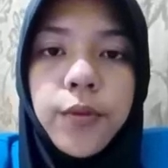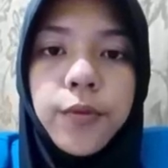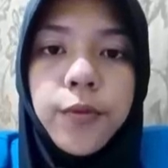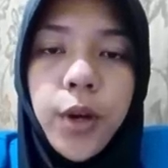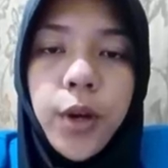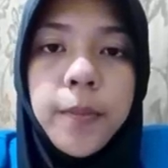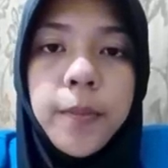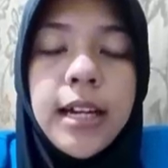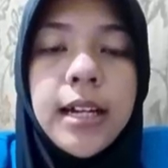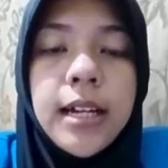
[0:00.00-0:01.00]
From
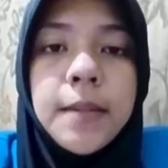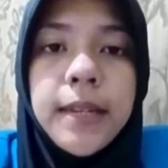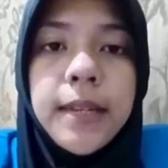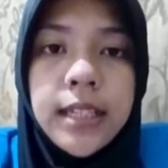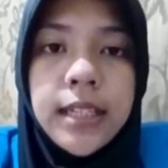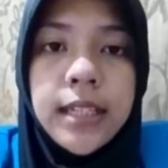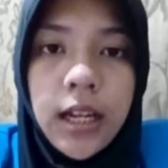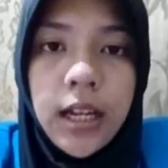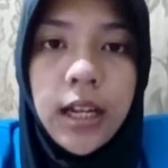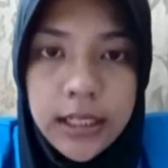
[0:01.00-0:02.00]
a
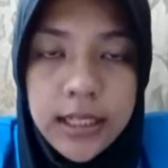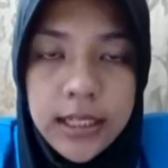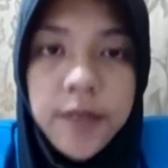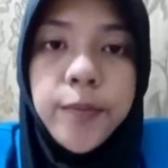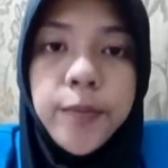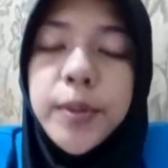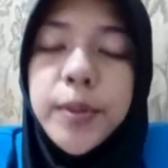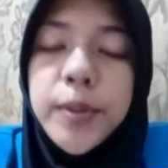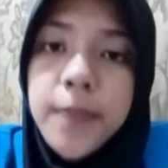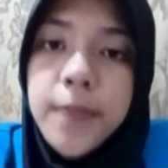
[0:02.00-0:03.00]
metacognitive
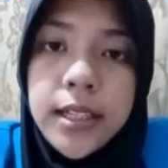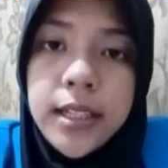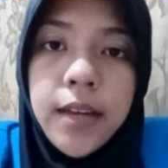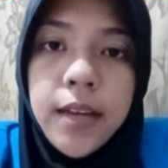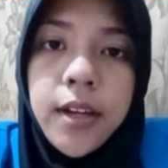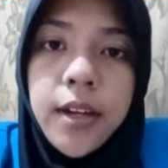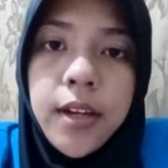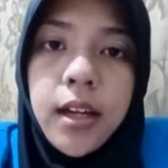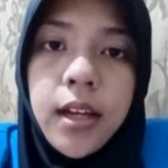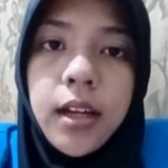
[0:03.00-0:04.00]
perspective,
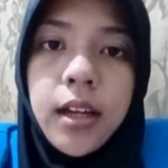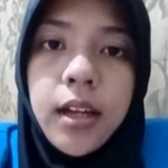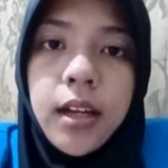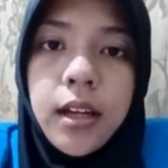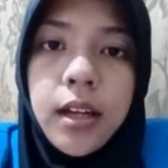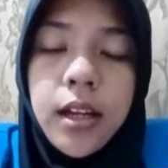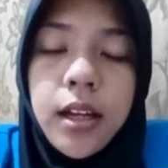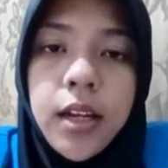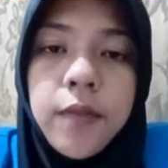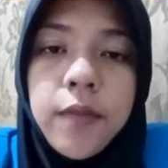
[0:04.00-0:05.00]

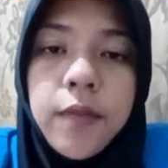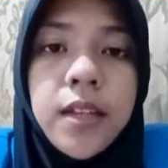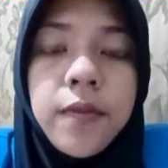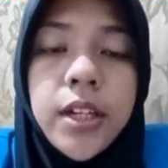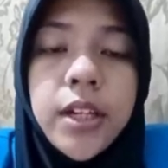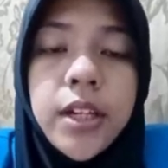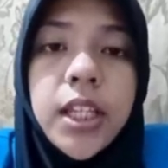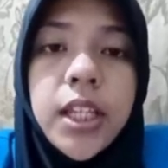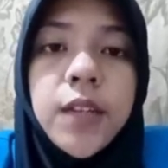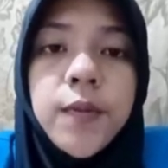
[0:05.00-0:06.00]
effective
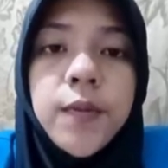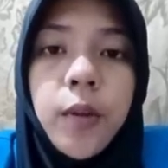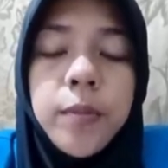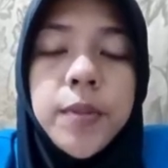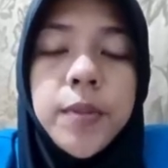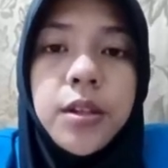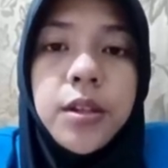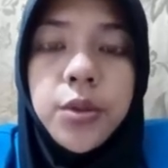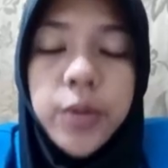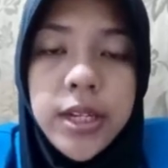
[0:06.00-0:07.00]
reading involves
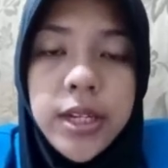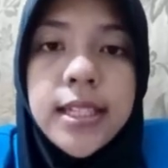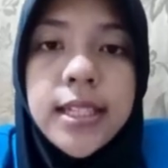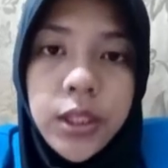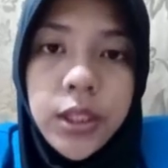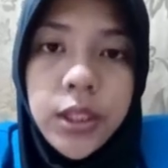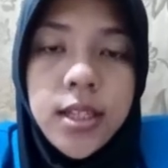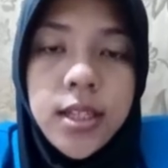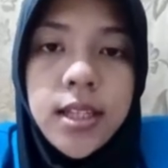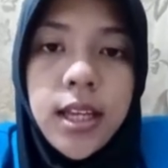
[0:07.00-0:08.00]
three
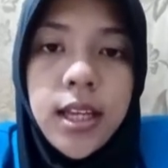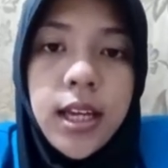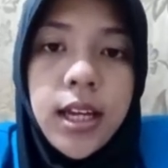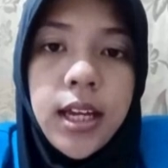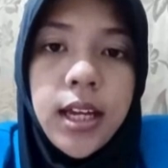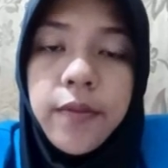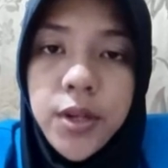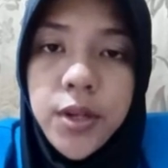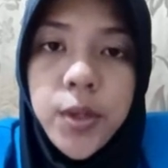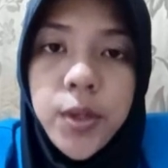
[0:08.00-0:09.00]
stages.
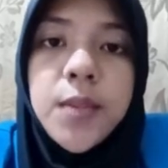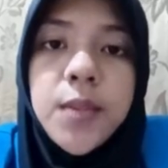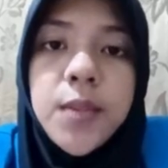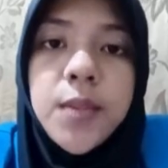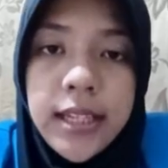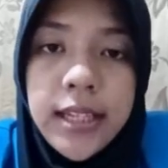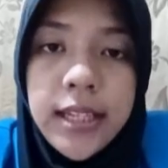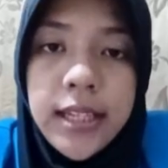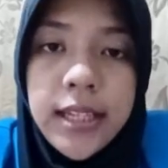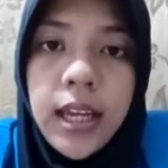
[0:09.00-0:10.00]
First one is
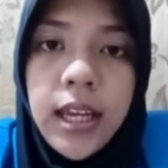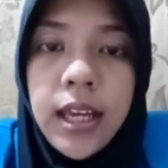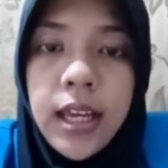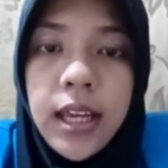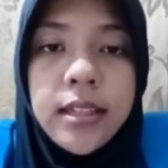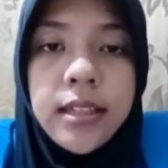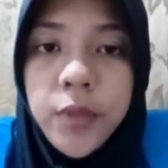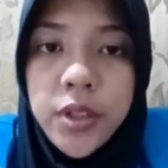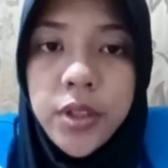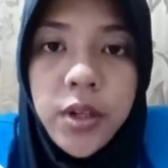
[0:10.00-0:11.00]
planning, and then
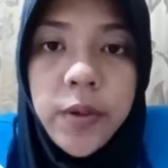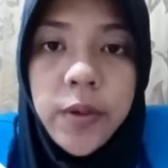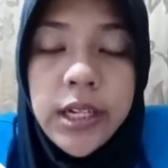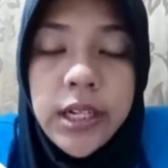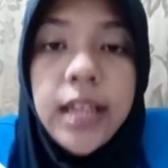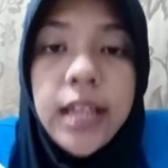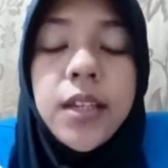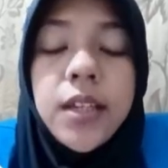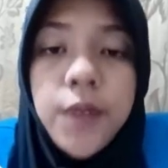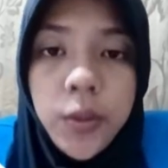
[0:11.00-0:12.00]
monitoring and
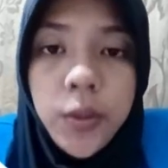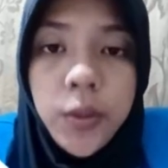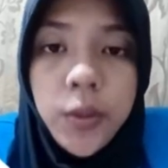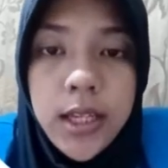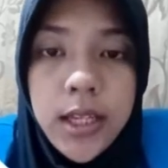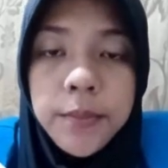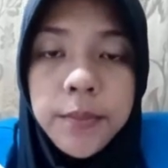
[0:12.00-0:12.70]
evaluating.